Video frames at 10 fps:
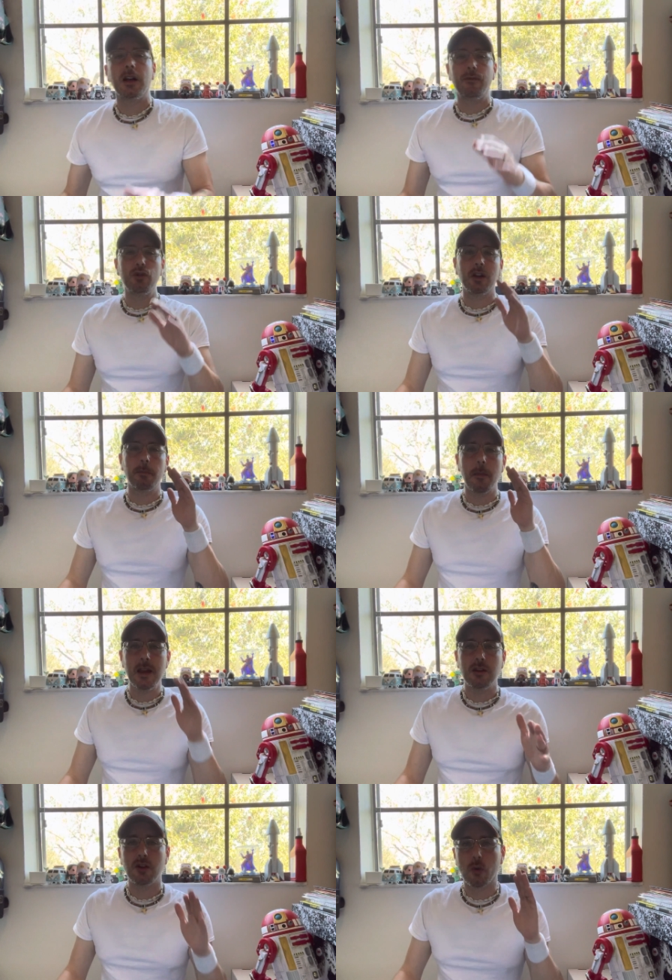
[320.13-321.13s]
if you can
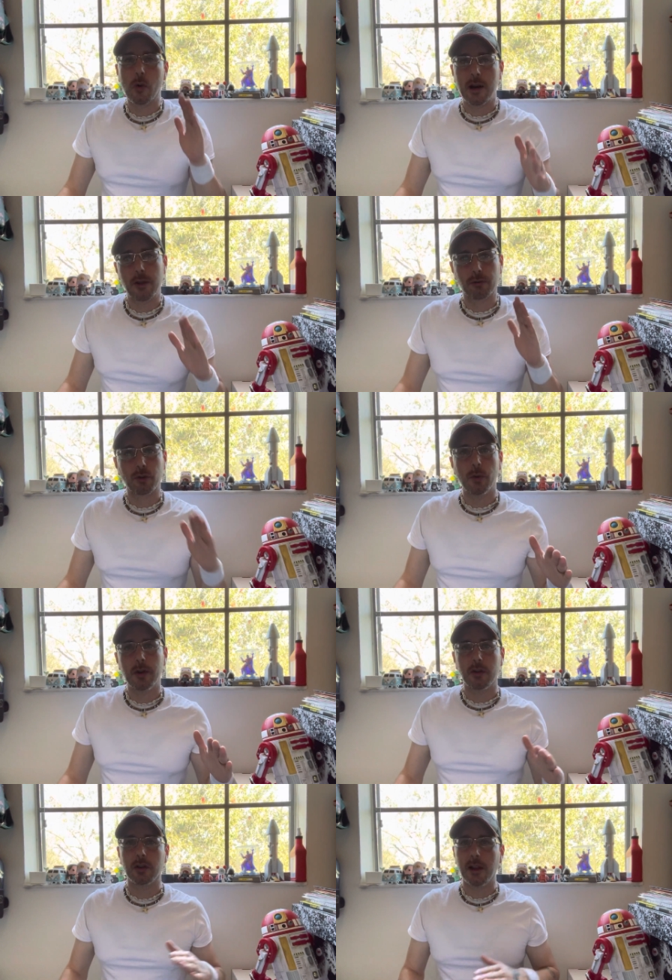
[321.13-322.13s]
make your way through
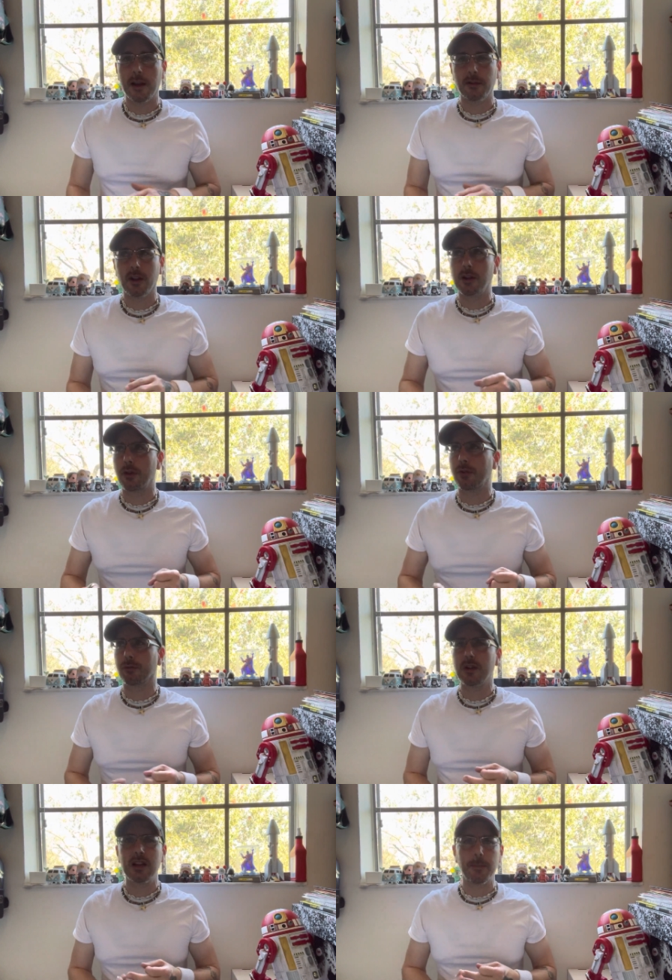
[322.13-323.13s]
it, the last like
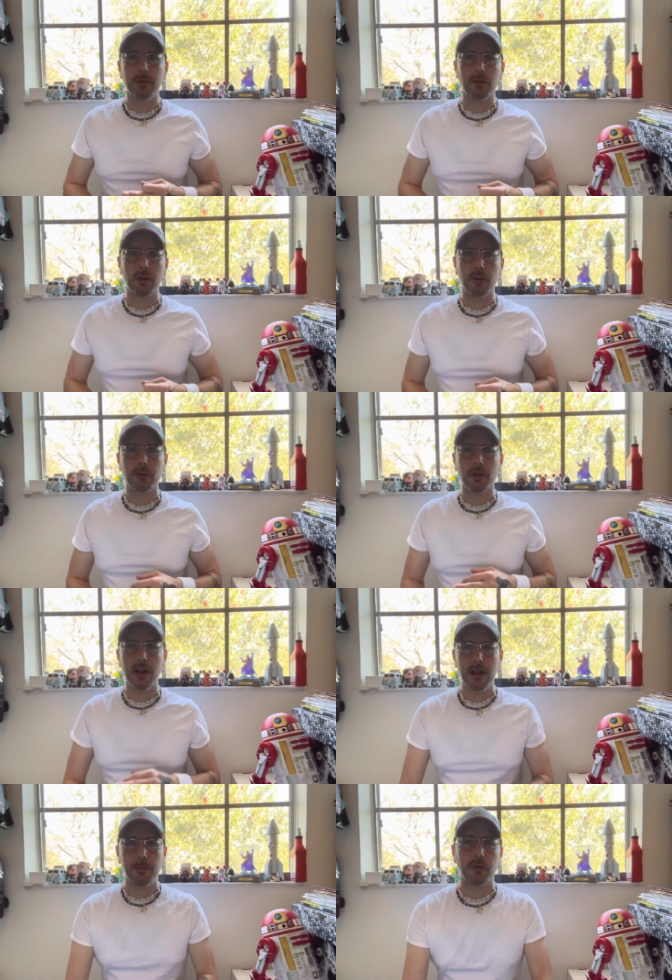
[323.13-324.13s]
three episodes are
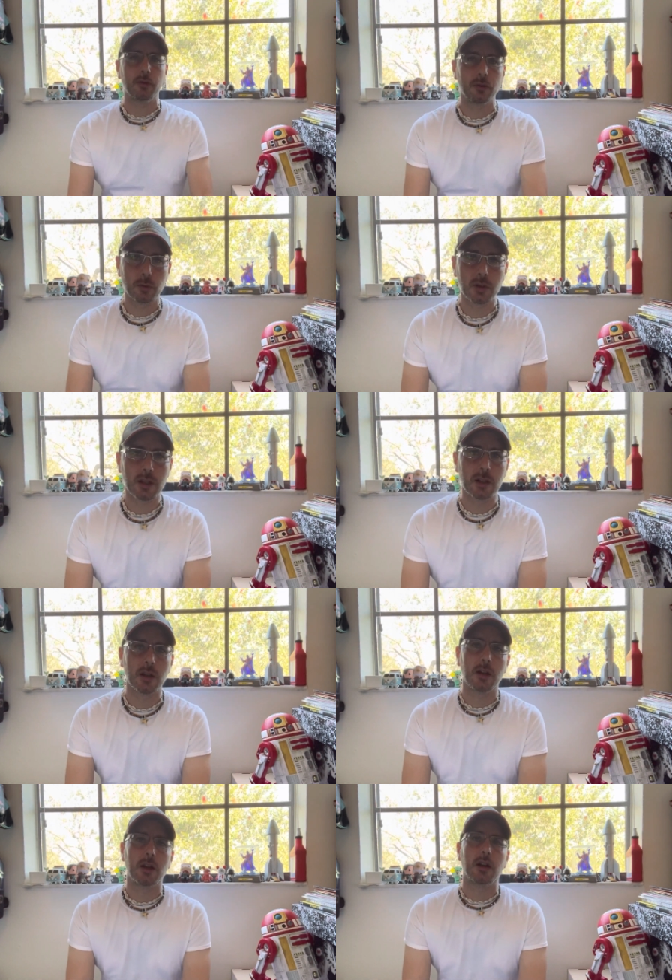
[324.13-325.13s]
absolutely
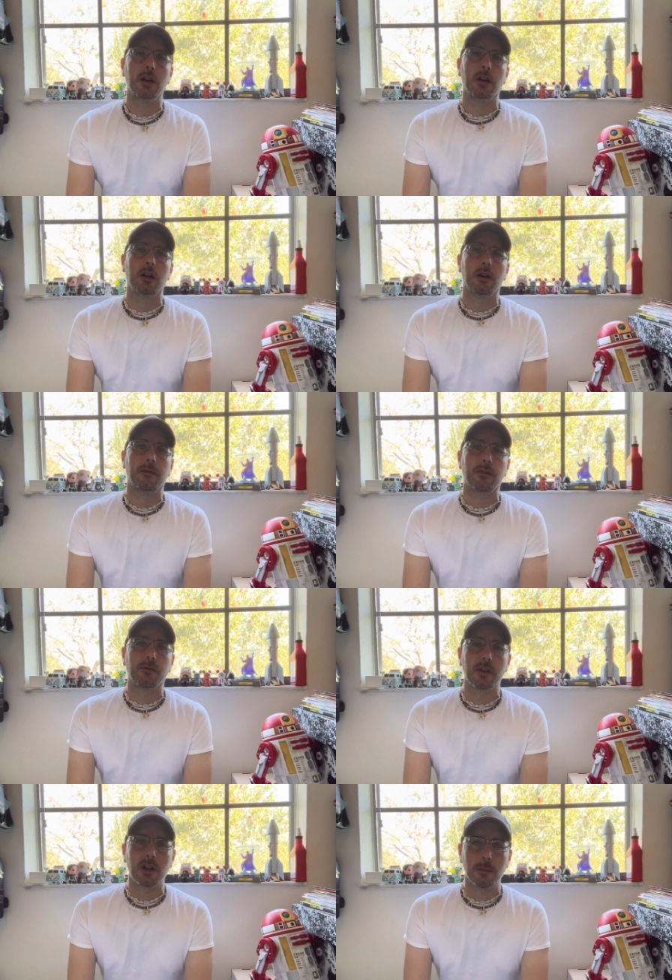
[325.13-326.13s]

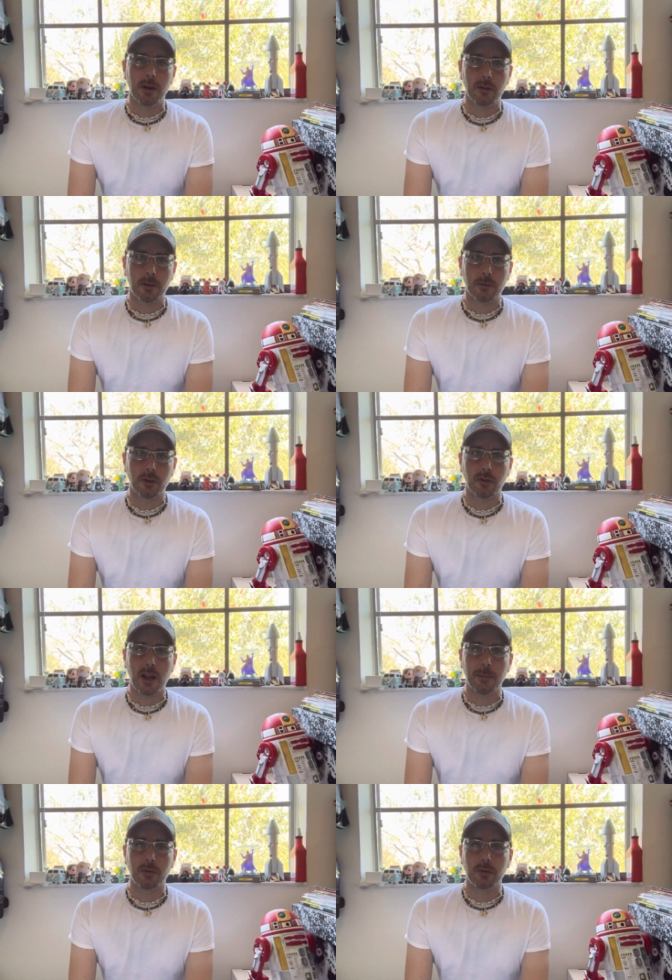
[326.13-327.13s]
freaking amazing. Just
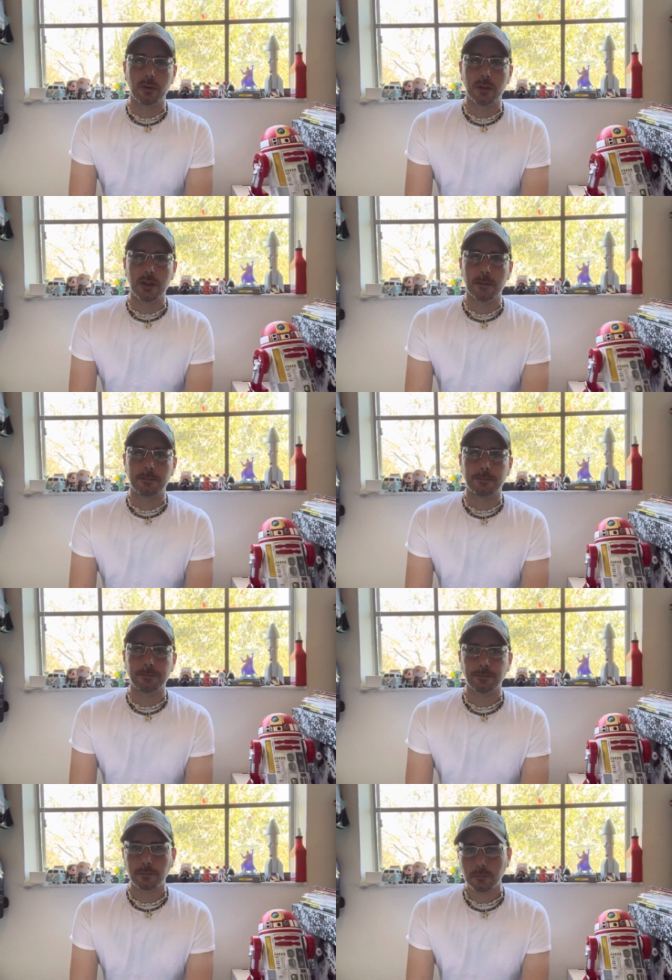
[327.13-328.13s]
absolutely
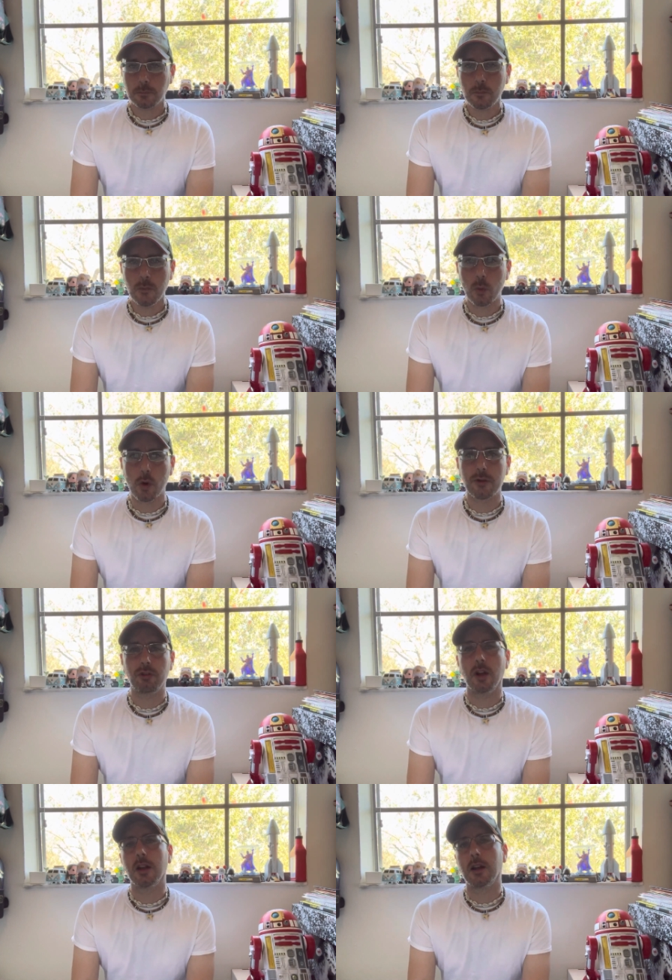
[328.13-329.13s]
worth
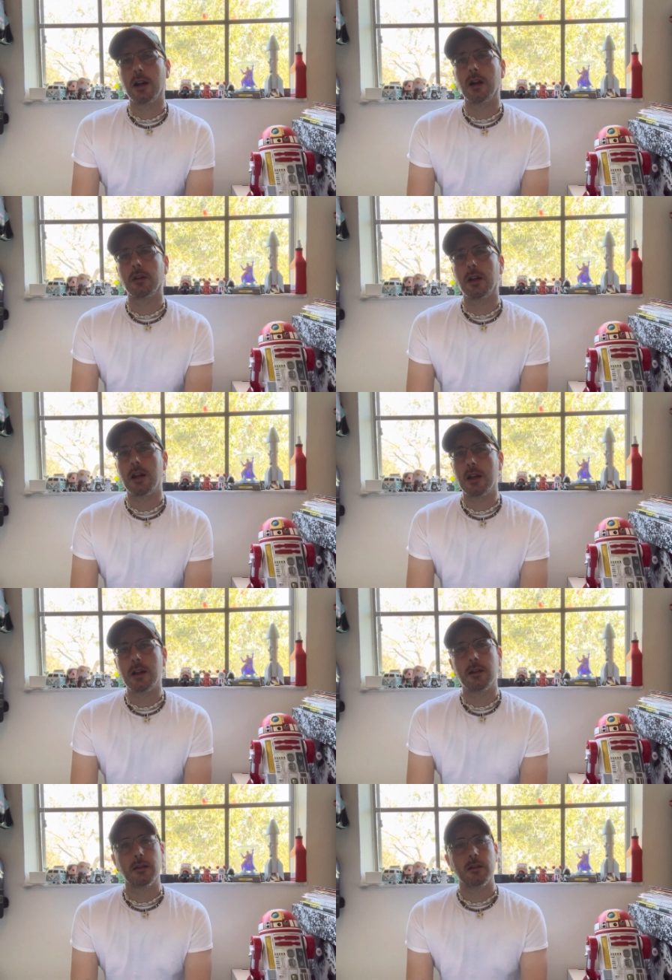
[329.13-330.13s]
checking out.
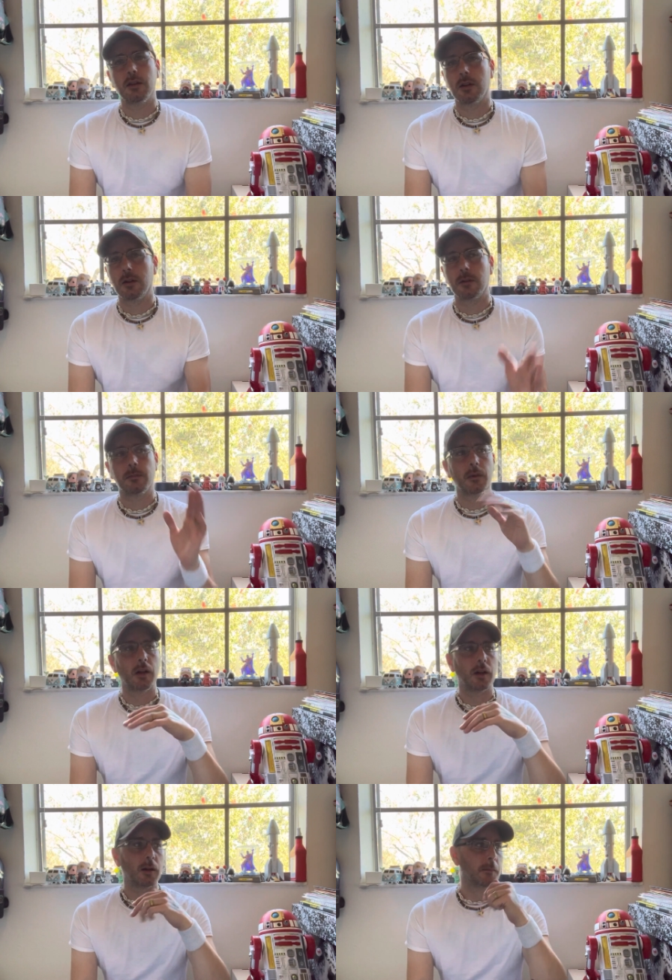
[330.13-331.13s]
And, you know,
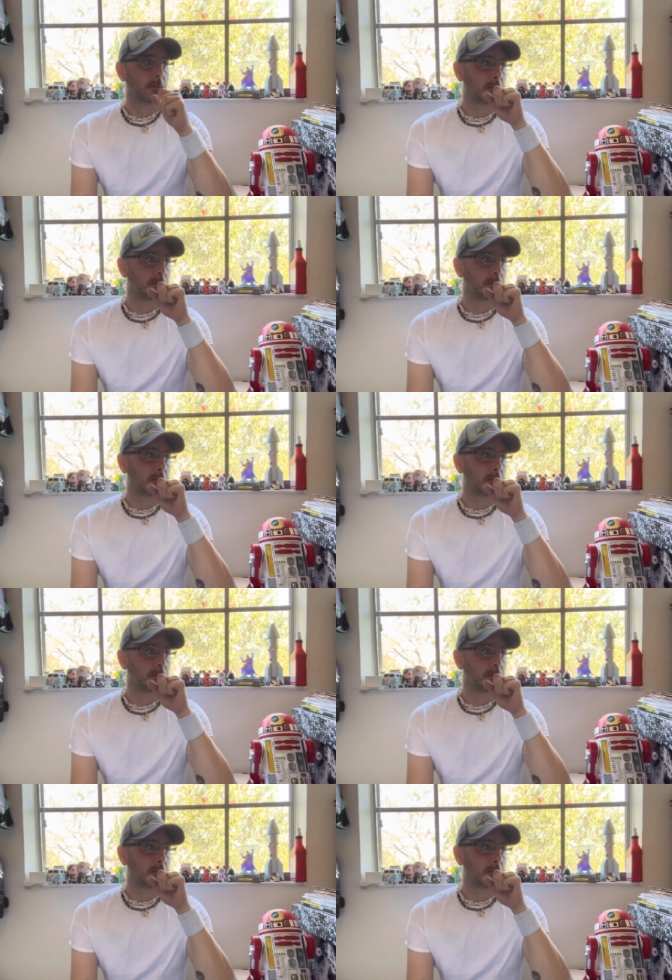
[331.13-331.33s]
um,